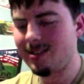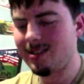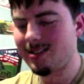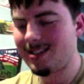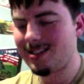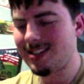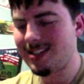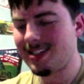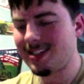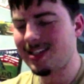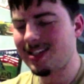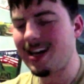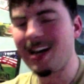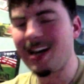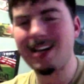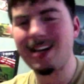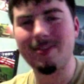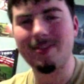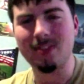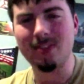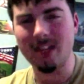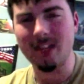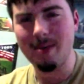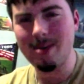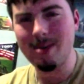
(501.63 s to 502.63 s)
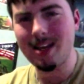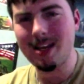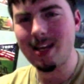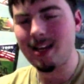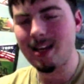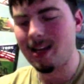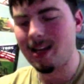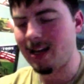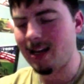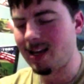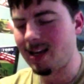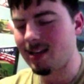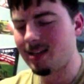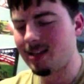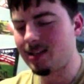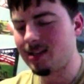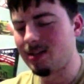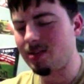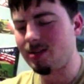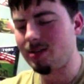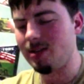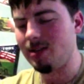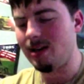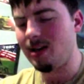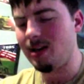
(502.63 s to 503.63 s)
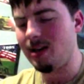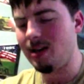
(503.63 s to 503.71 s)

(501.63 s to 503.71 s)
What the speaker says: she's kind of limited, and there's